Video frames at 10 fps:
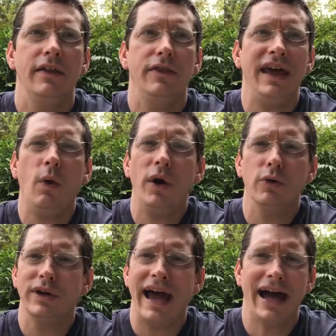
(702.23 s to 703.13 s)
They don't want to
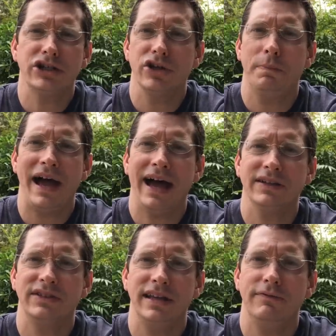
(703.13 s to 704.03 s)
rehash their
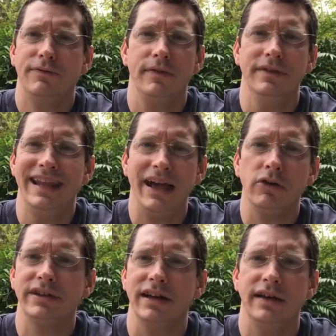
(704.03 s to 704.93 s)
past. They've
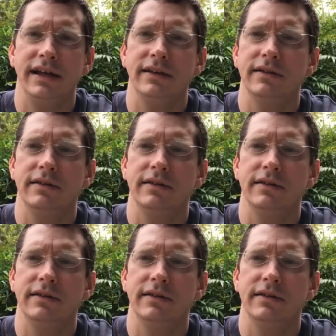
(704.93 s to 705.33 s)
nailed it.